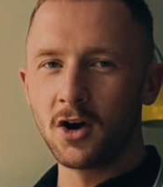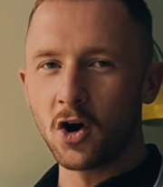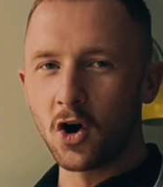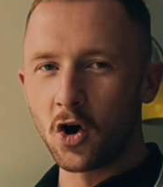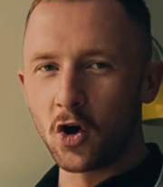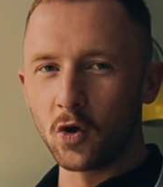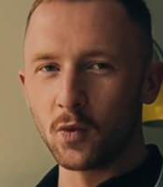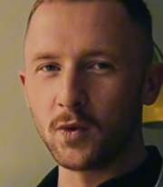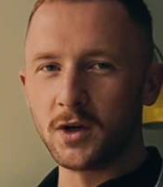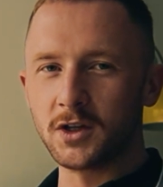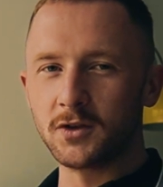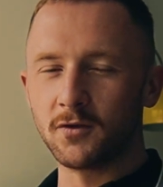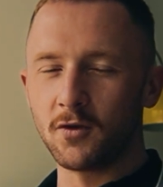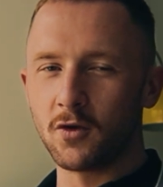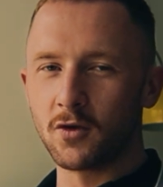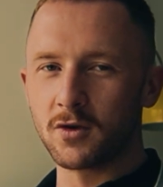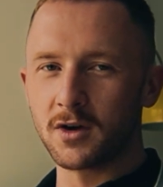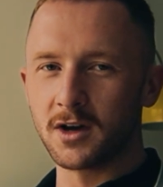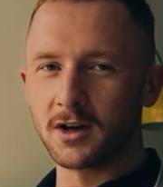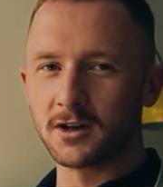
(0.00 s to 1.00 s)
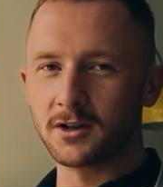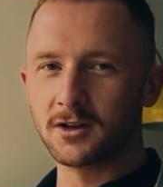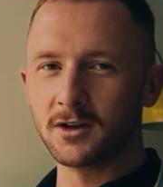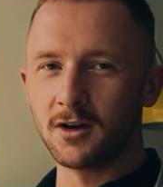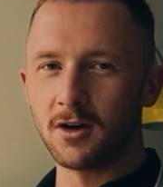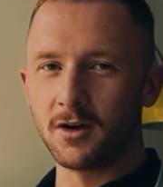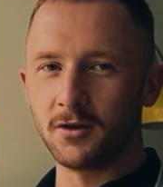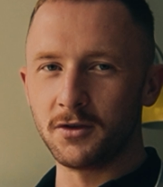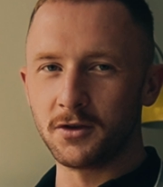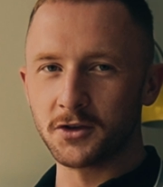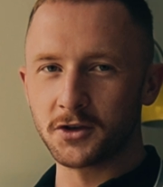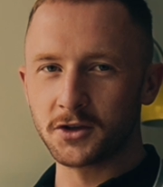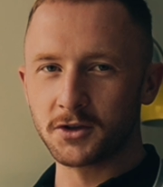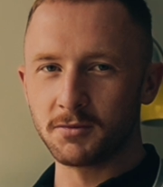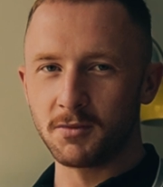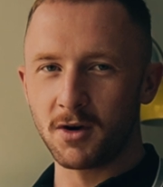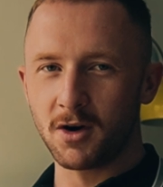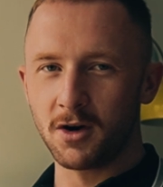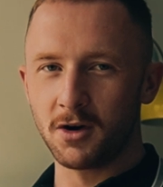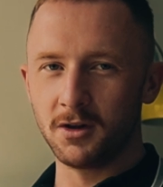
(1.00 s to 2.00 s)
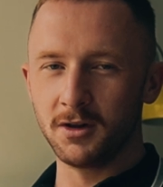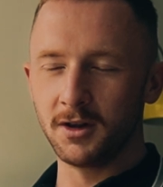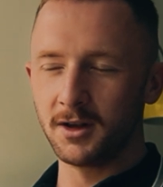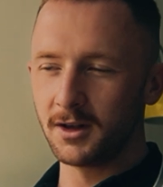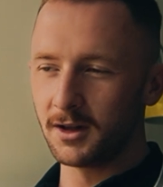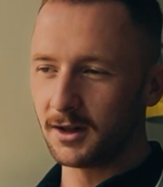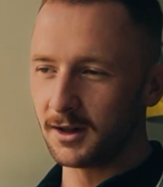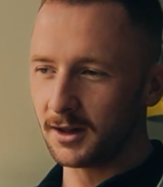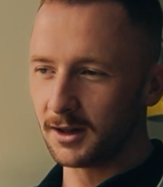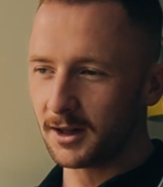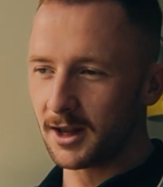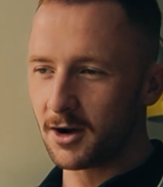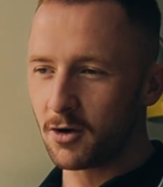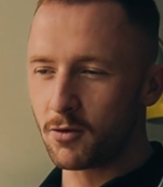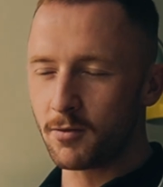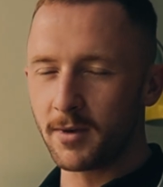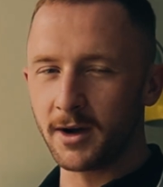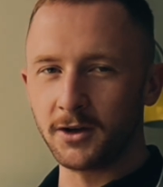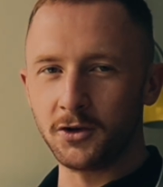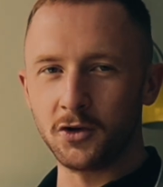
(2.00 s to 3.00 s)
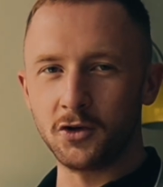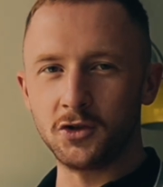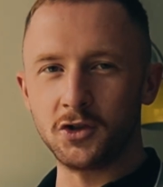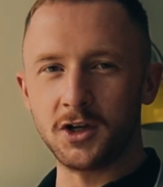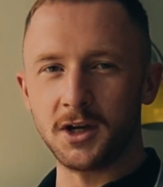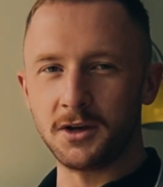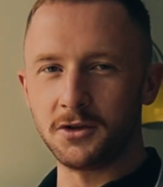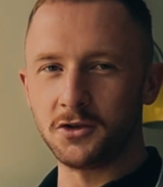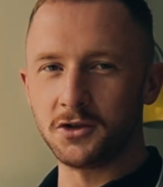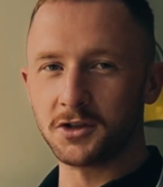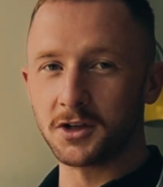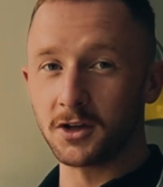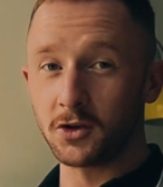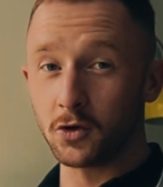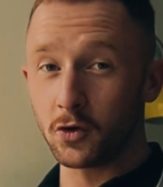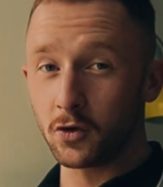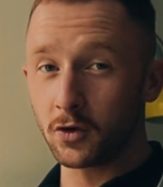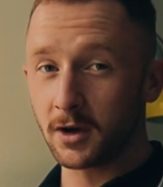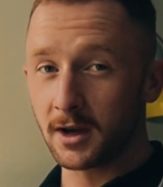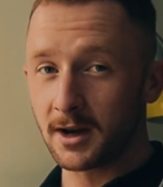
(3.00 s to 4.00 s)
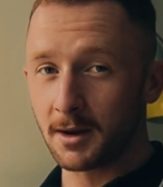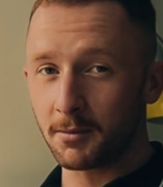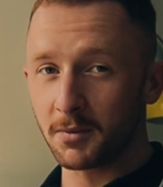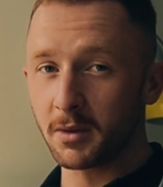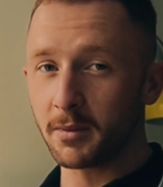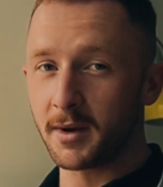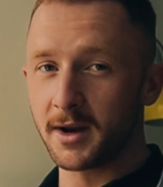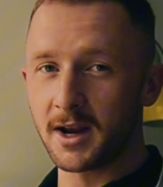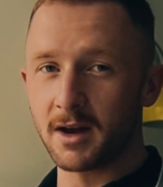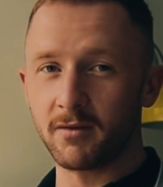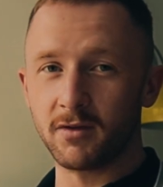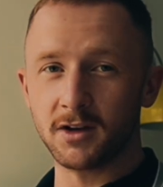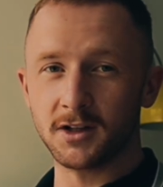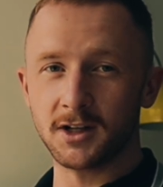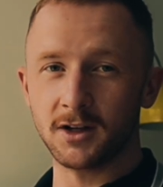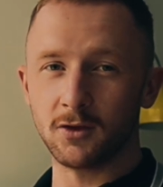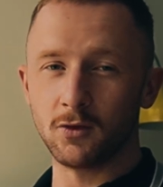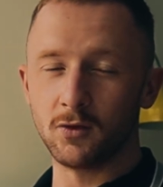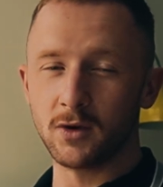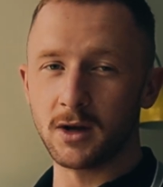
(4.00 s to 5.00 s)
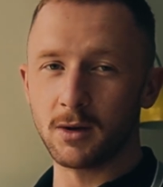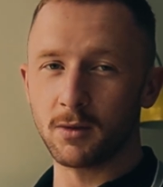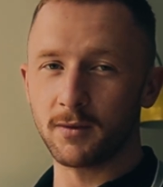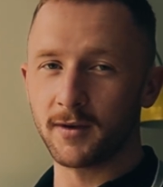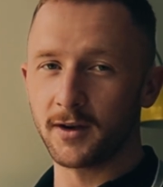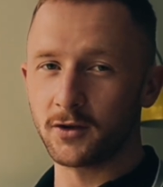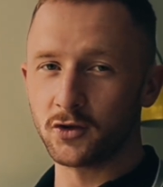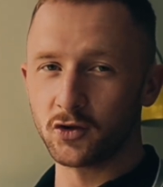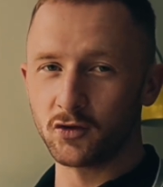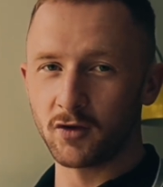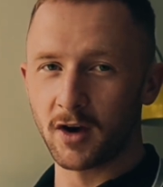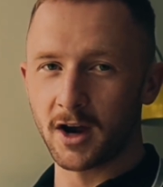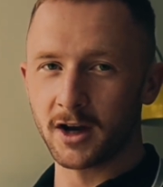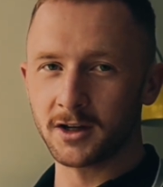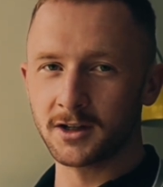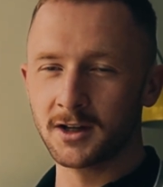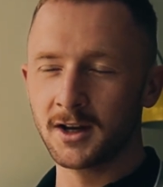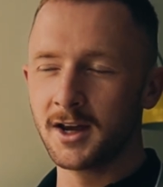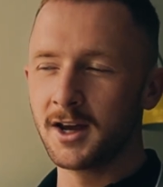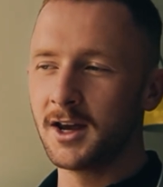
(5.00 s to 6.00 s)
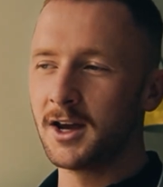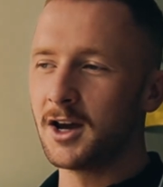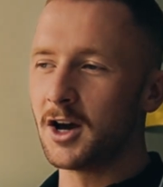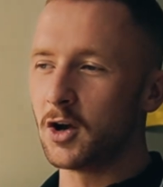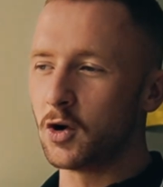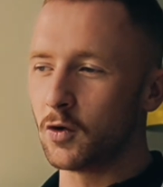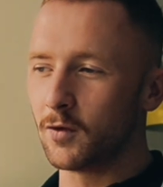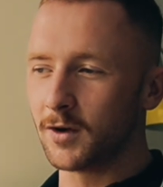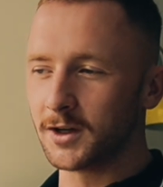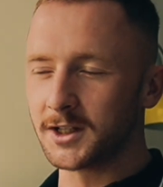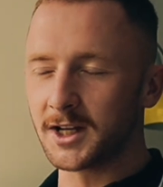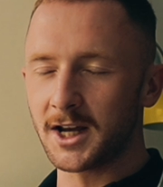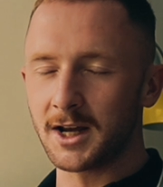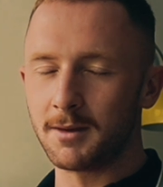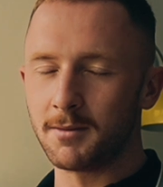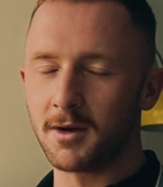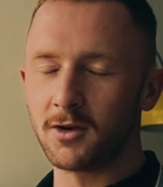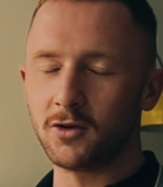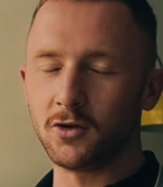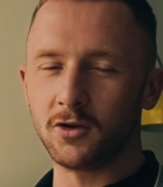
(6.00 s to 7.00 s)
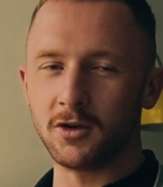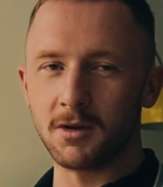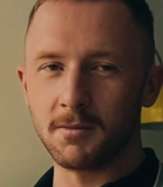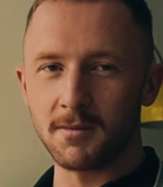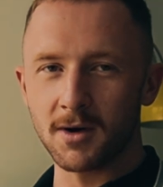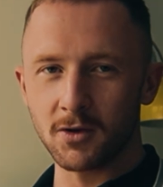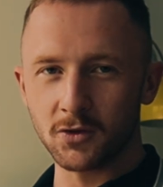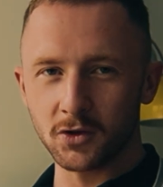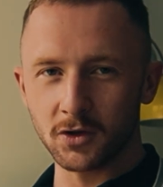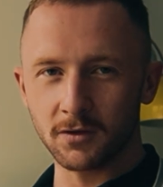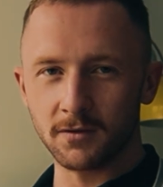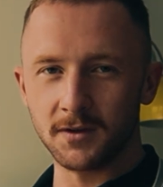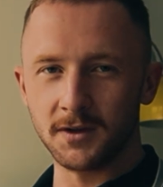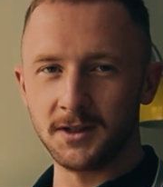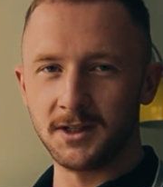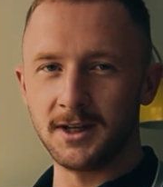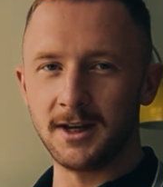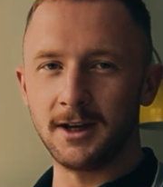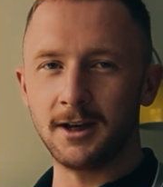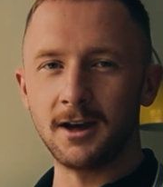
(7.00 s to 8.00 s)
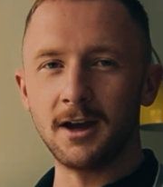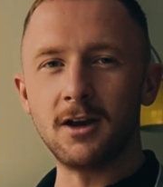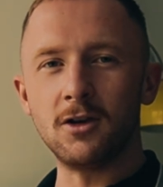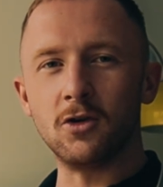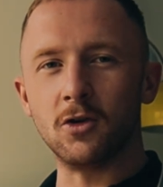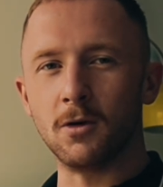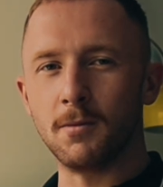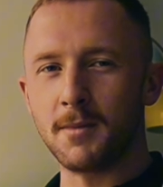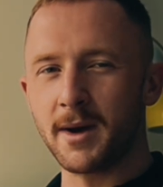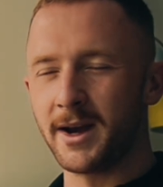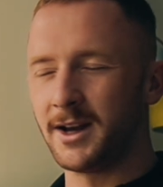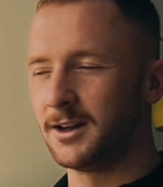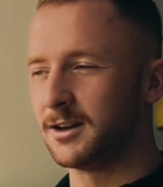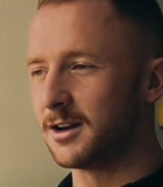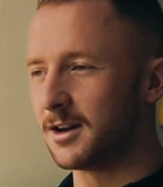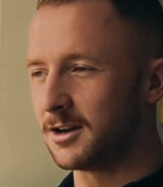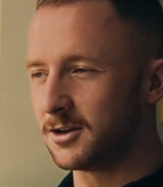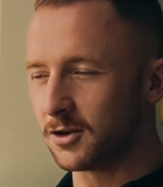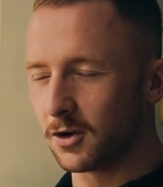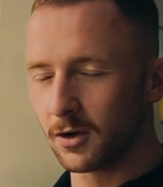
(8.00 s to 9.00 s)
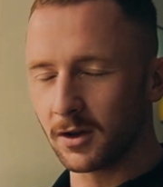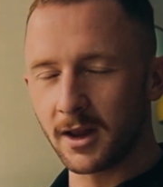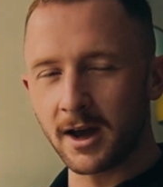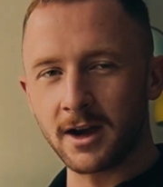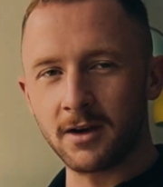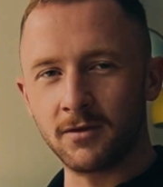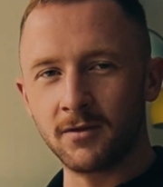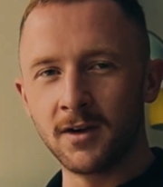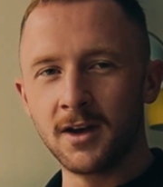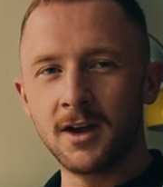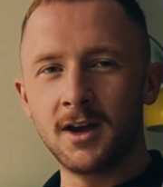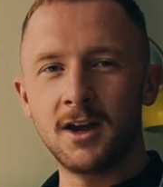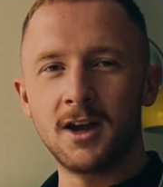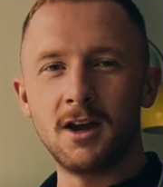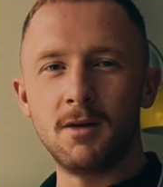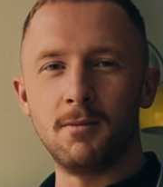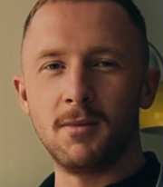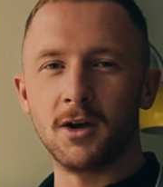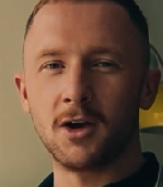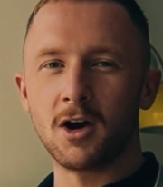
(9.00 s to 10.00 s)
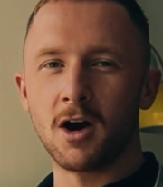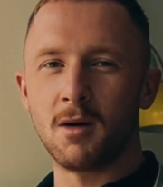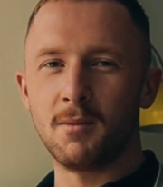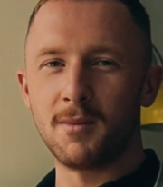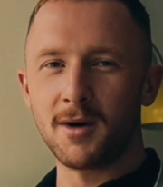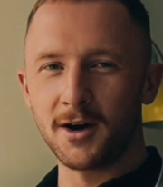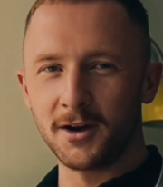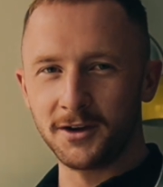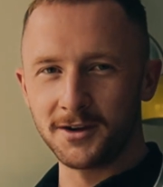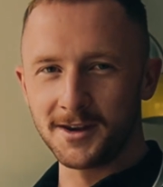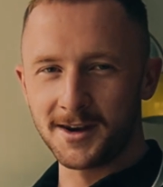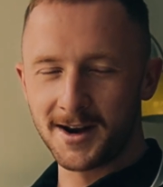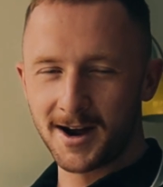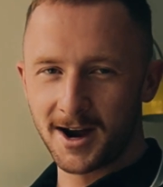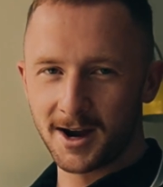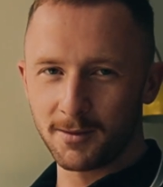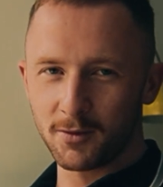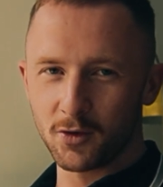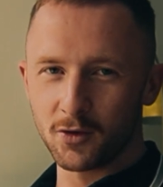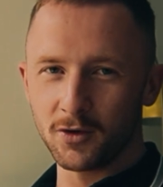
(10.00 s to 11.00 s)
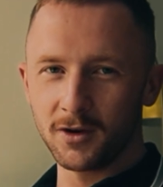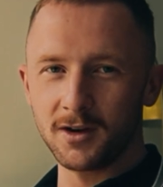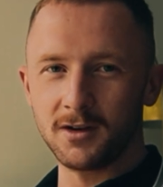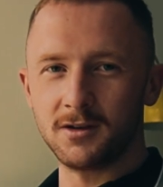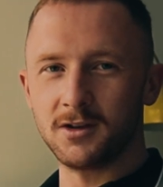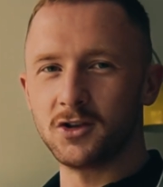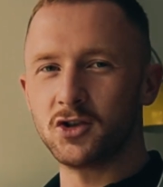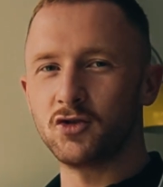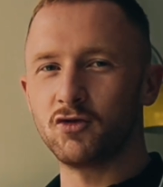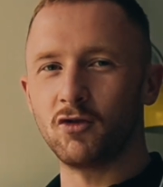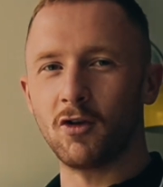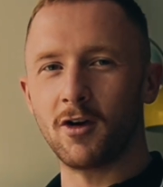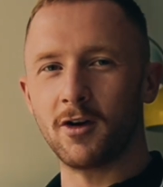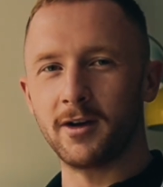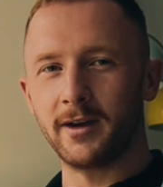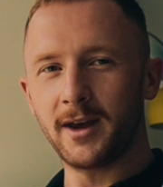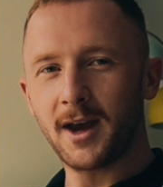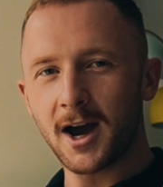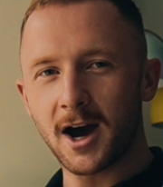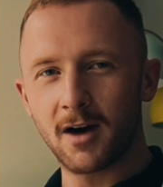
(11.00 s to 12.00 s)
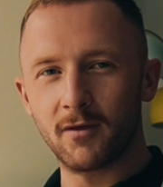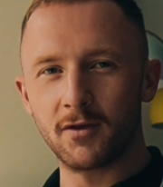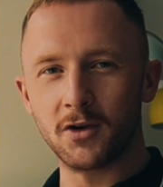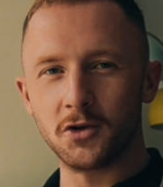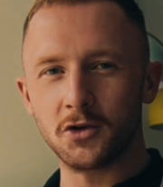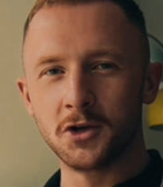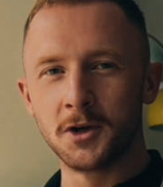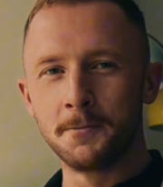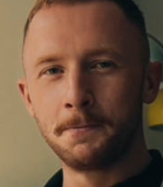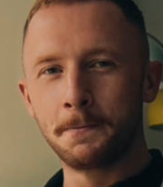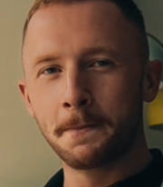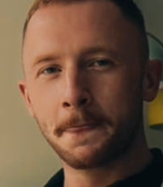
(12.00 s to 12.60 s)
Always focus on the small, little minute changes that you can implement every single day without stress, and over time you can build your physique, your mind and your life and become undeniable and destroy average.